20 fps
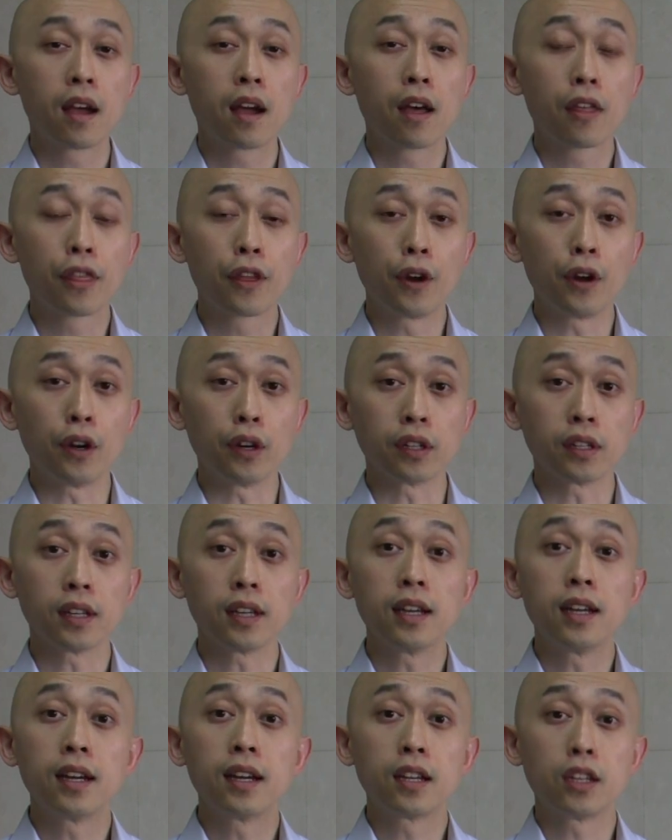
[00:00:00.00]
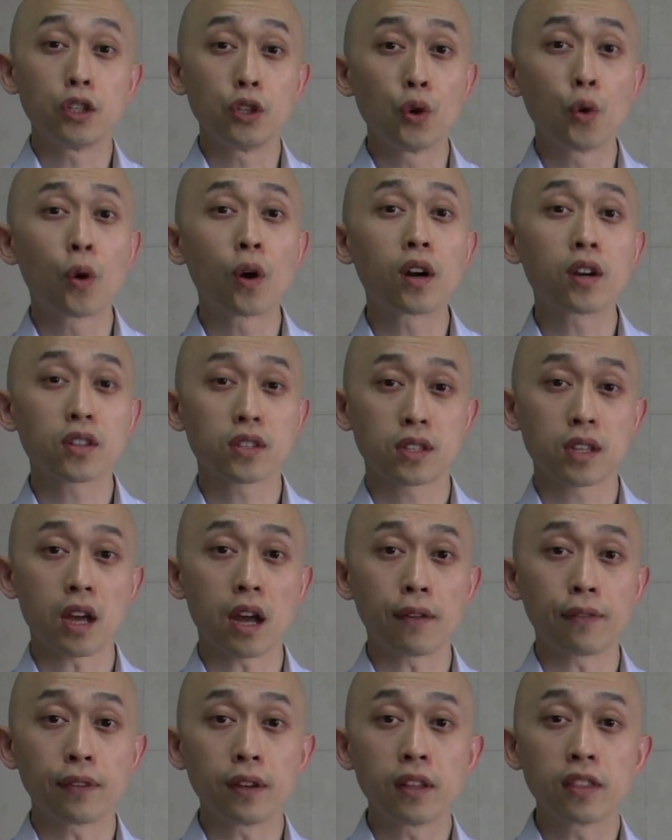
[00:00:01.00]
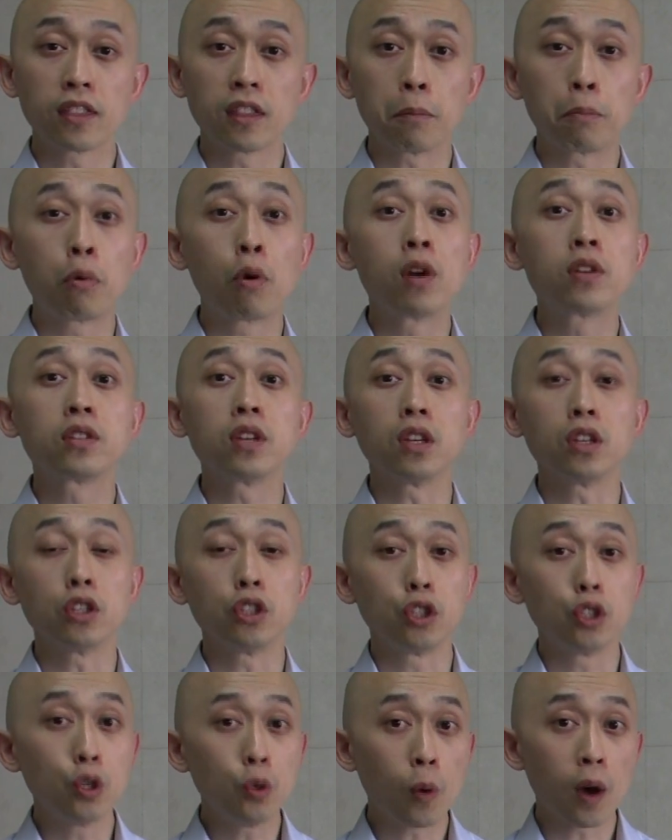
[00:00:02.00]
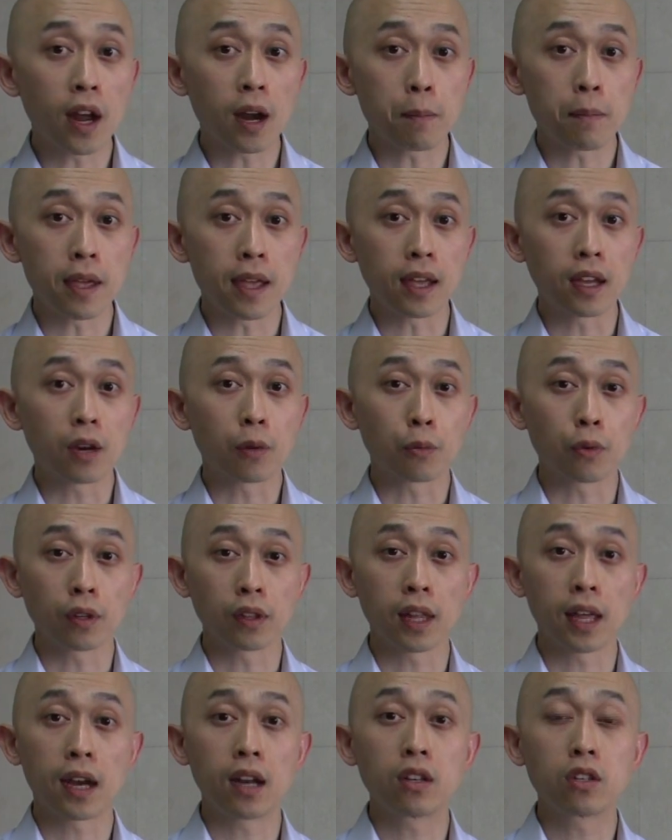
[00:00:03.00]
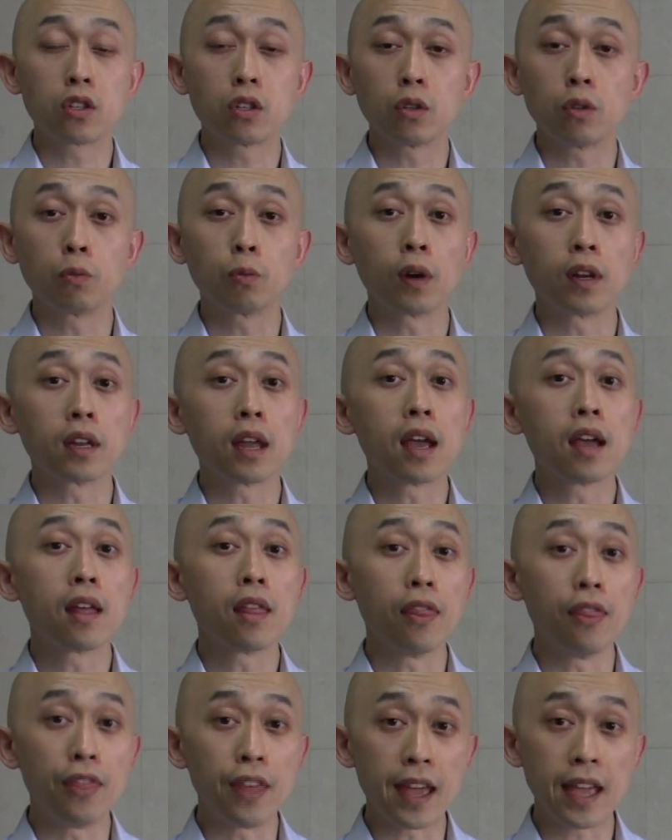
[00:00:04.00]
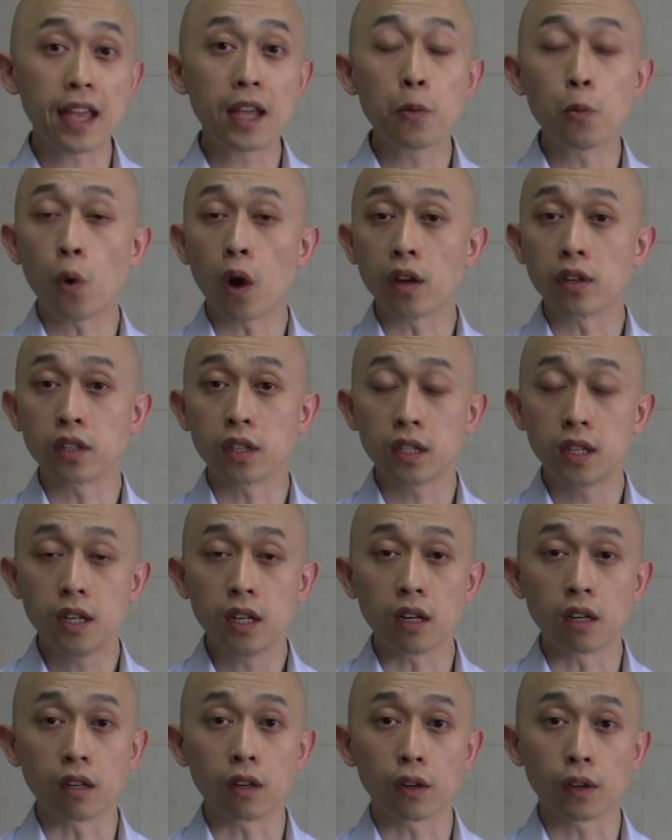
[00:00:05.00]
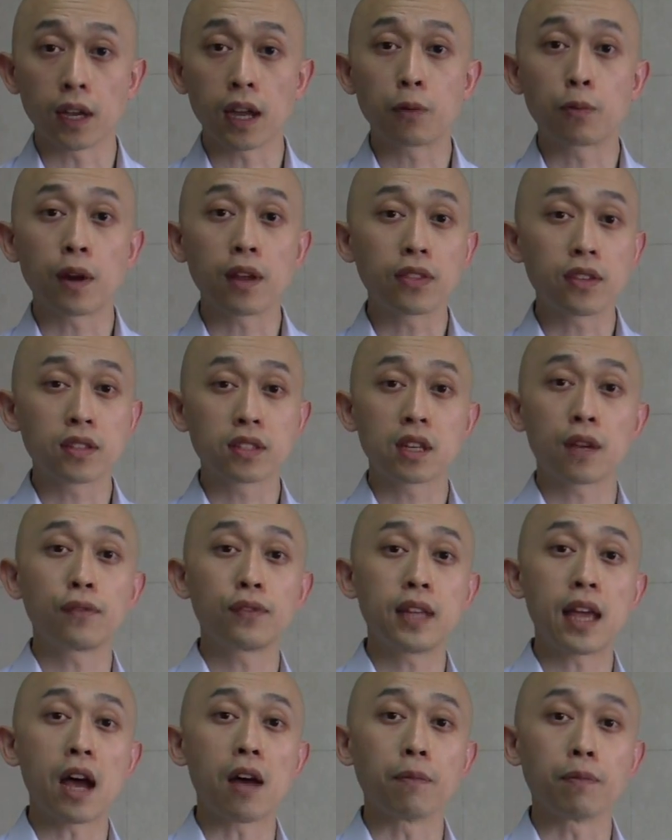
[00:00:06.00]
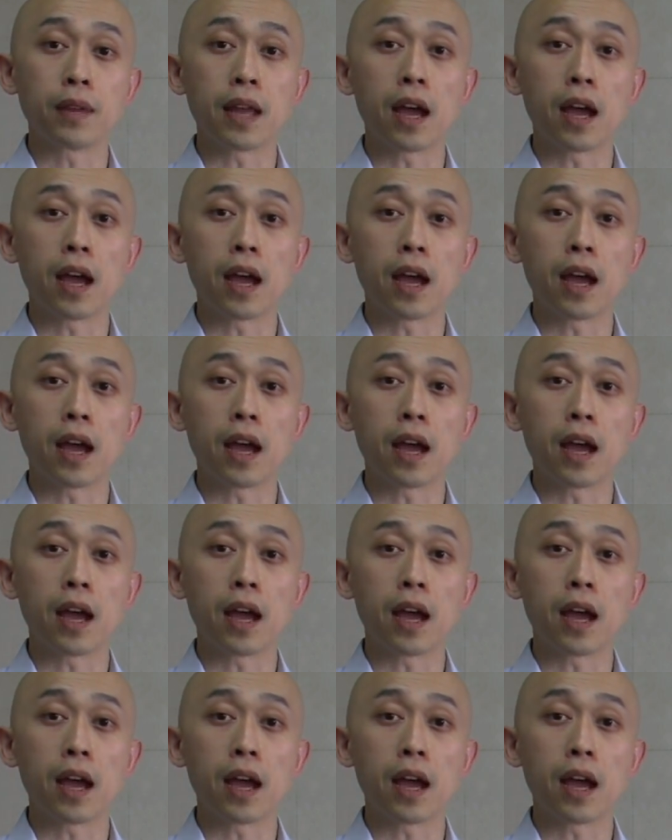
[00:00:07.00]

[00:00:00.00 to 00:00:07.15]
Third, your stuff. The points that you want to make related to what they want to hear, okay? Write this stuff down.